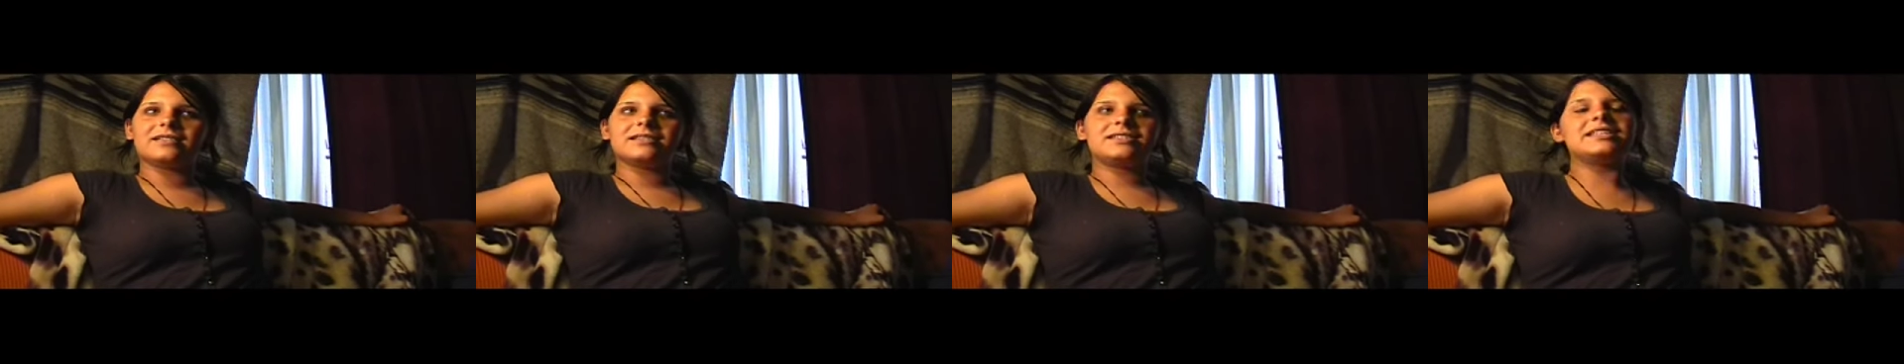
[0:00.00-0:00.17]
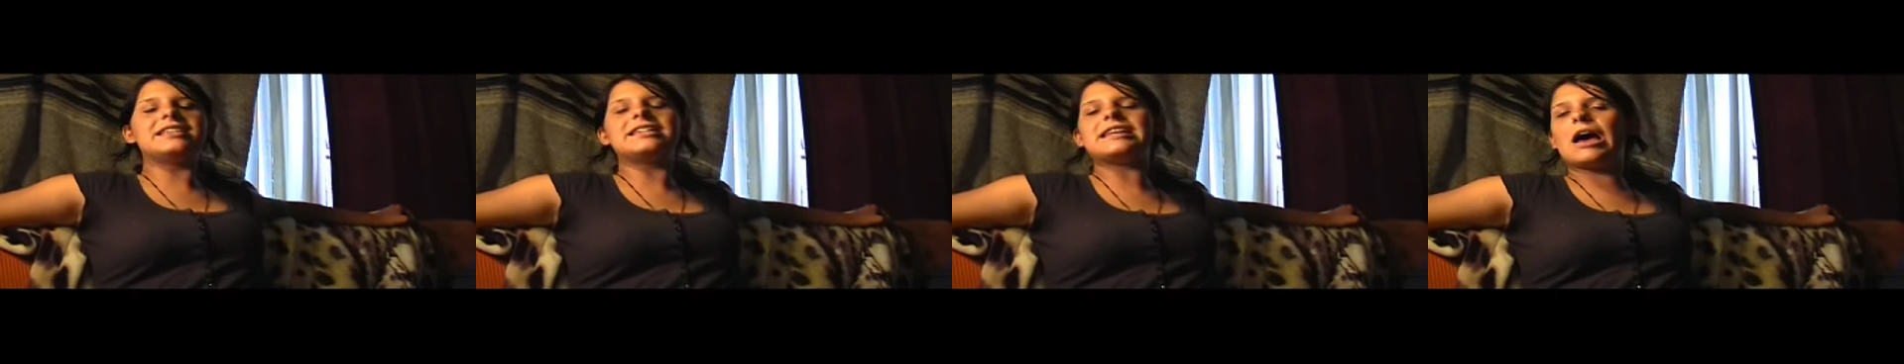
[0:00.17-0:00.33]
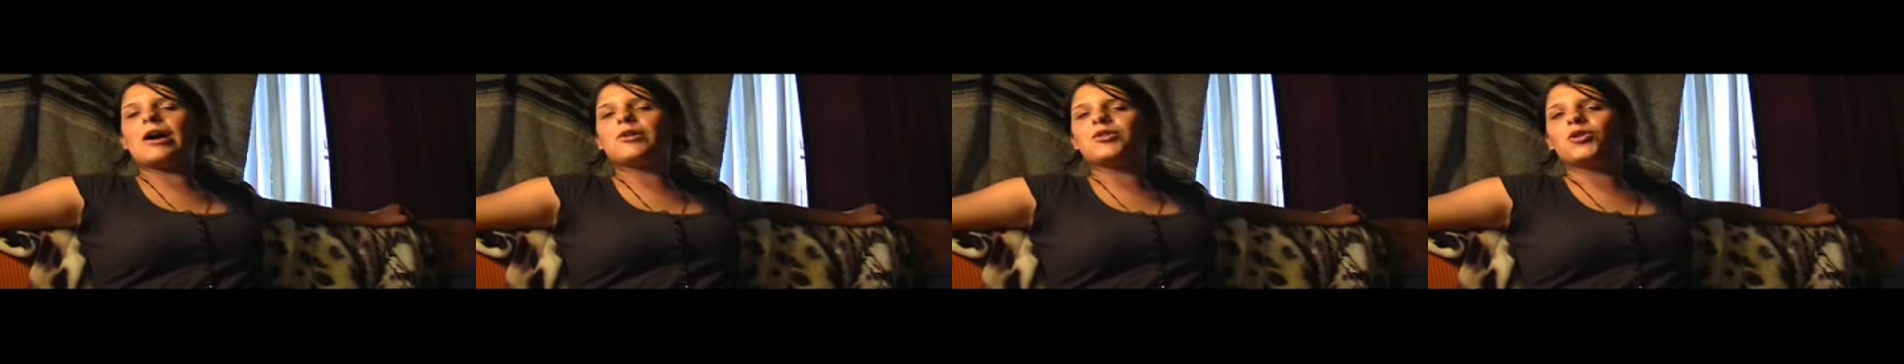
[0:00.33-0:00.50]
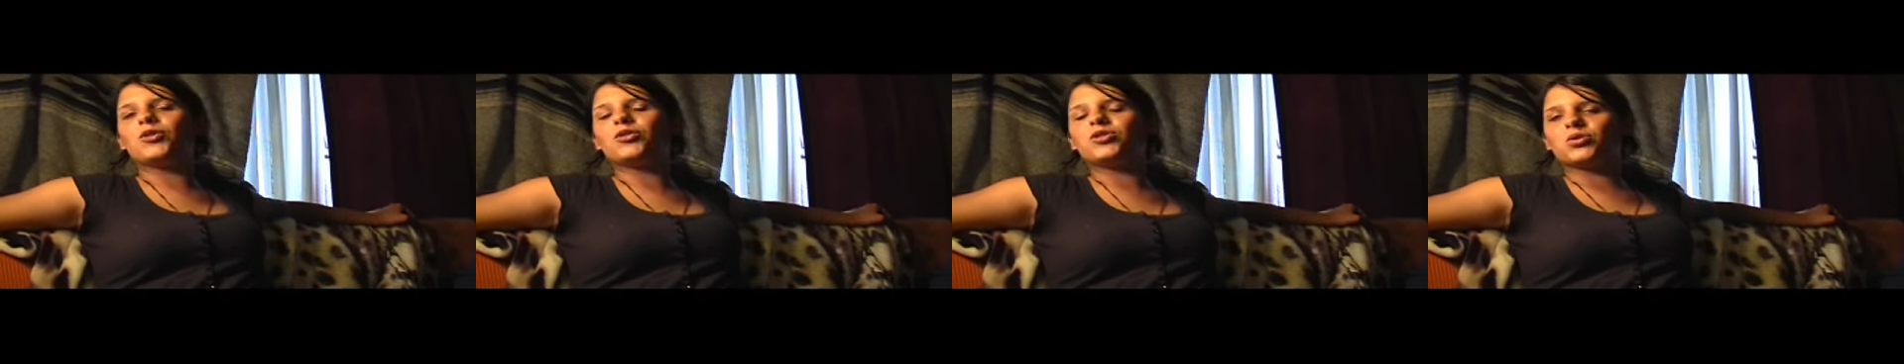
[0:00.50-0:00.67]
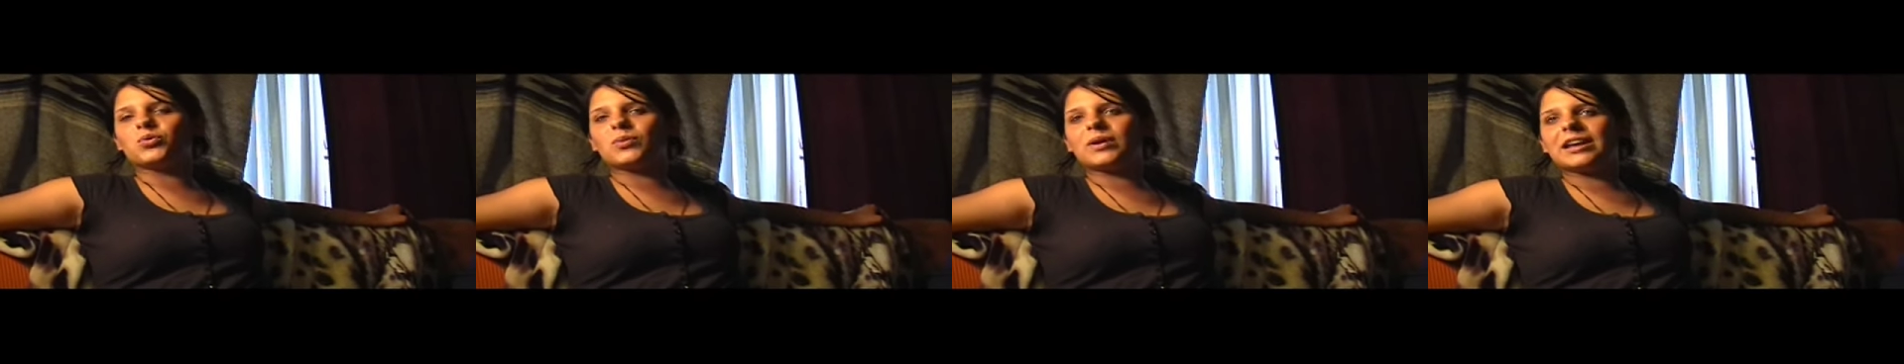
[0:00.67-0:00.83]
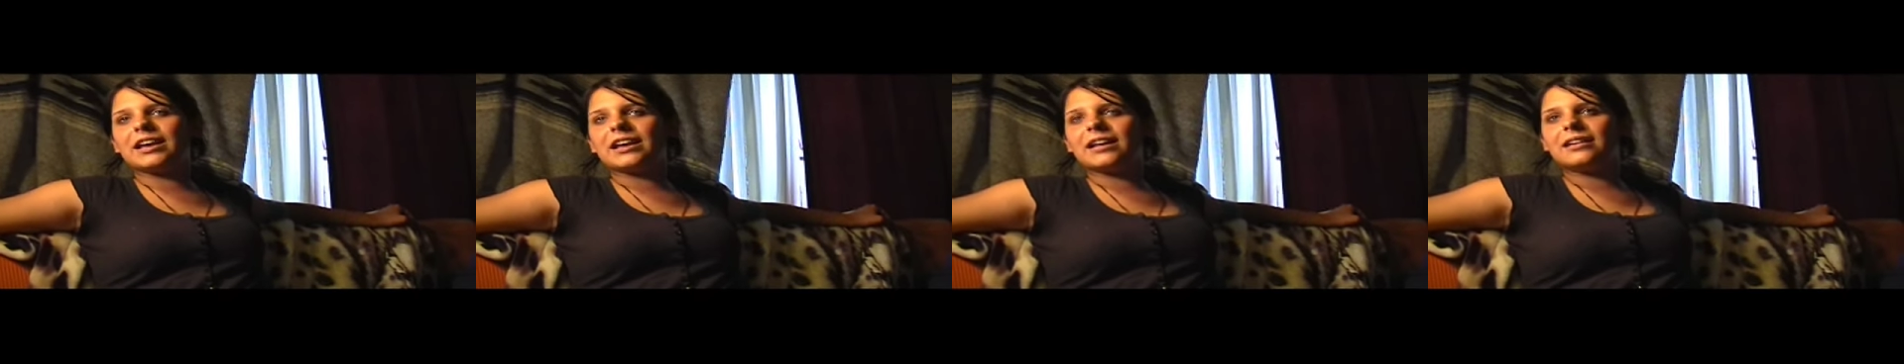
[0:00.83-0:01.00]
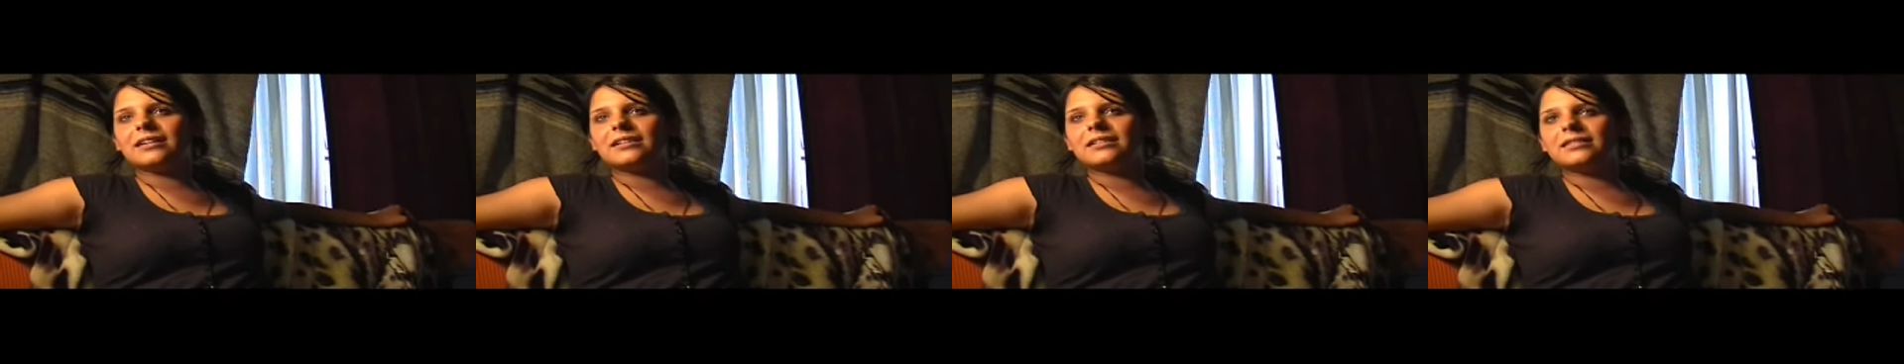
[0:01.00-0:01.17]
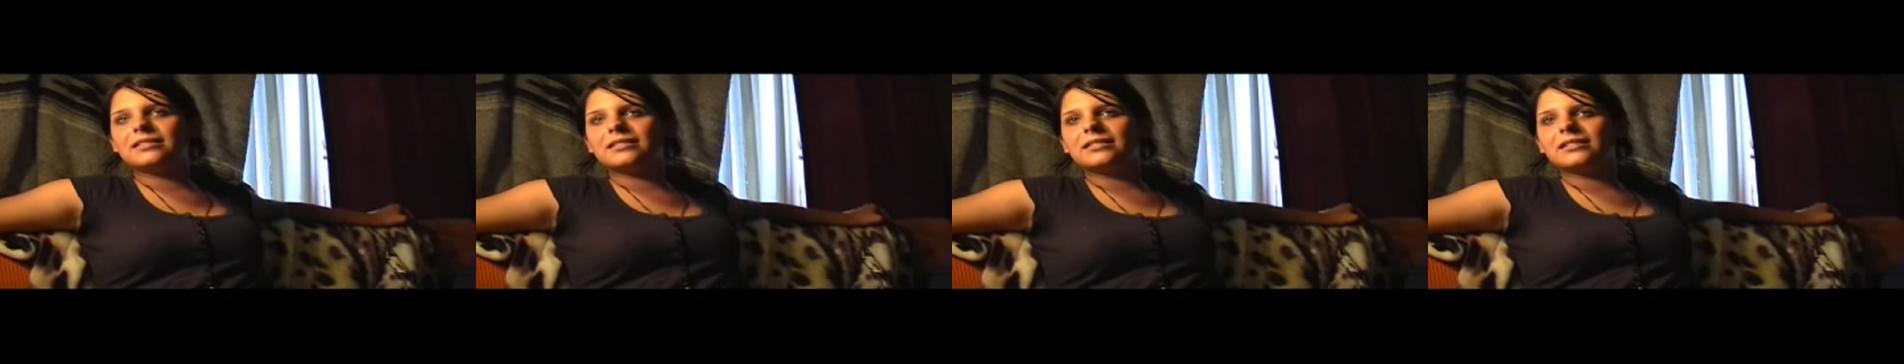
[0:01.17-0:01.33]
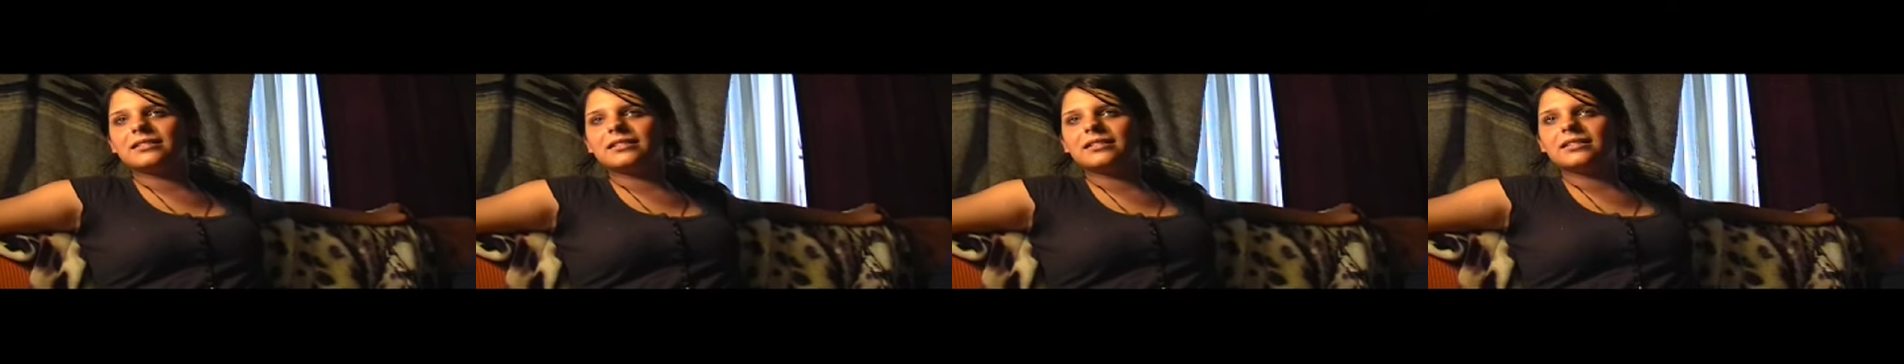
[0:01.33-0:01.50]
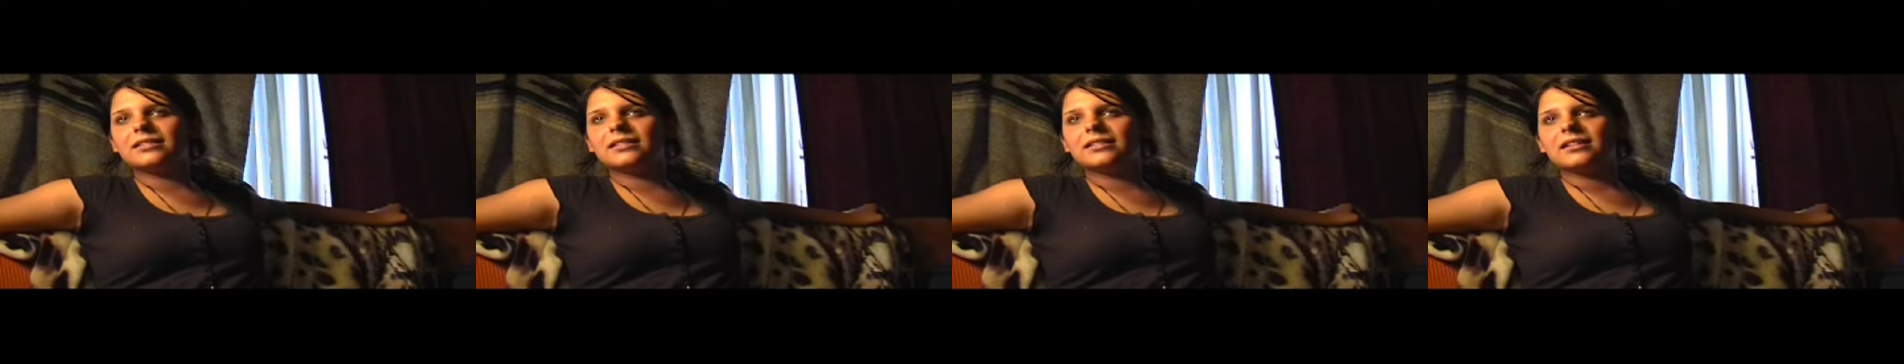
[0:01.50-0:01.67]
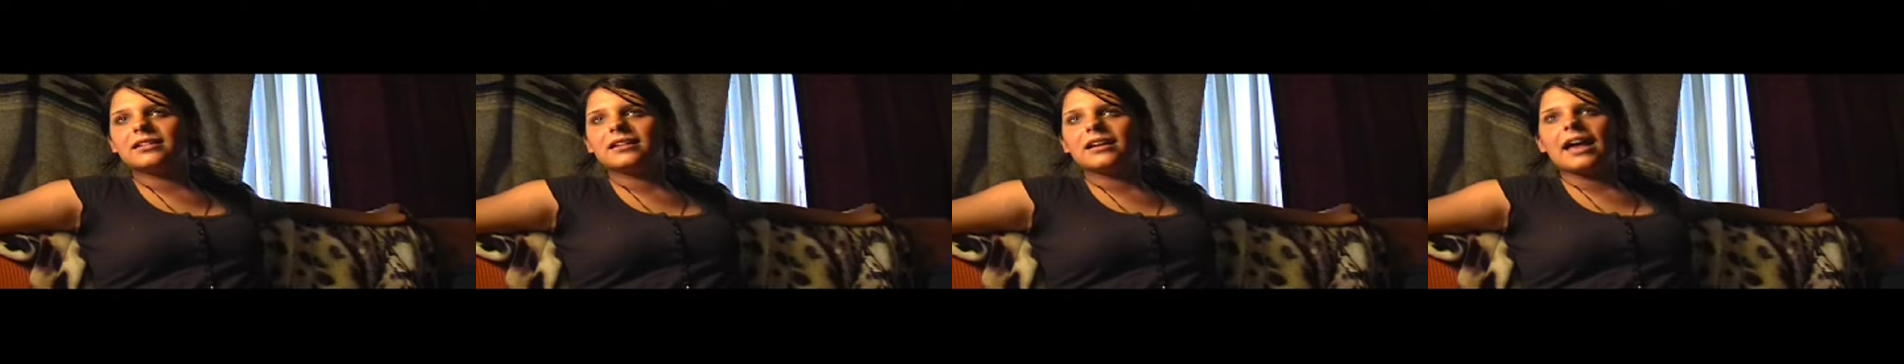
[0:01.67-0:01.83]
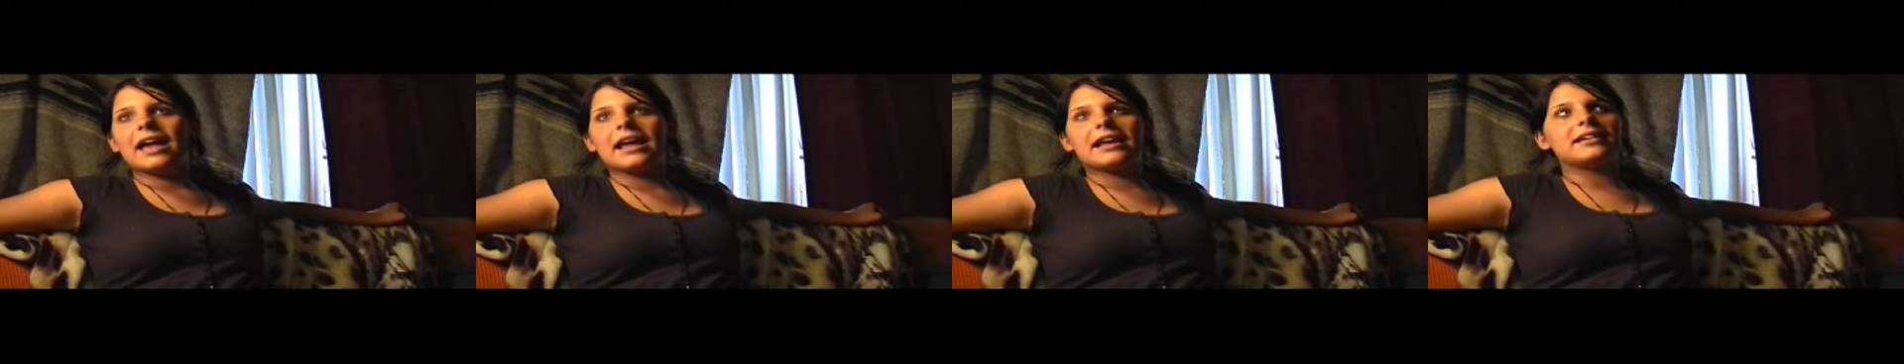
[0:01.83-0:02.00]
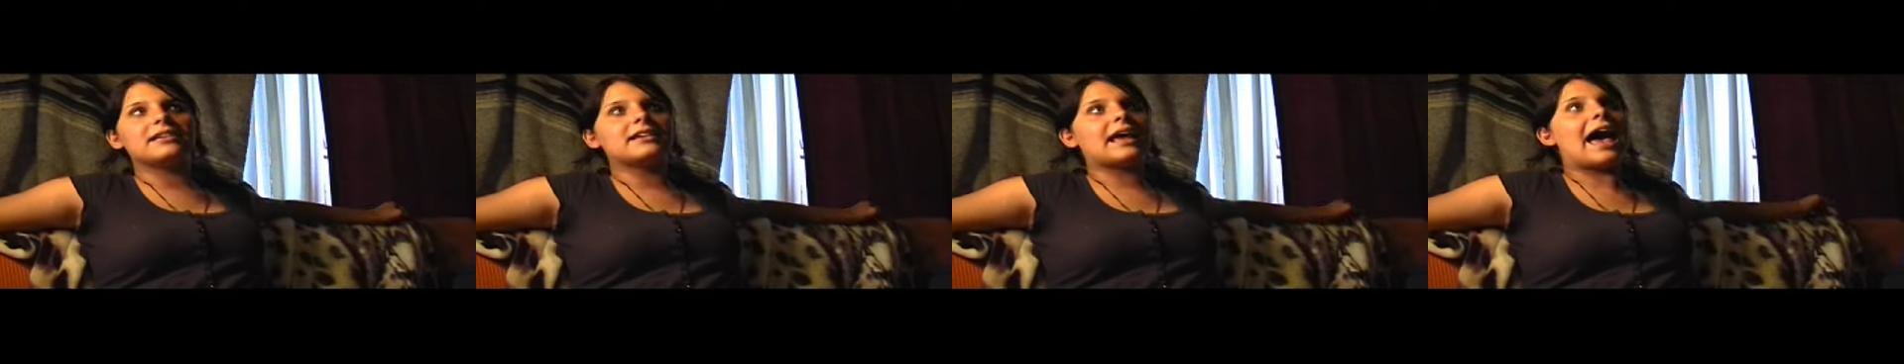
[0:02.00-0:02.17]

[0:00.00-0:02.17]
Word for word: See, now you're doing it. doing what?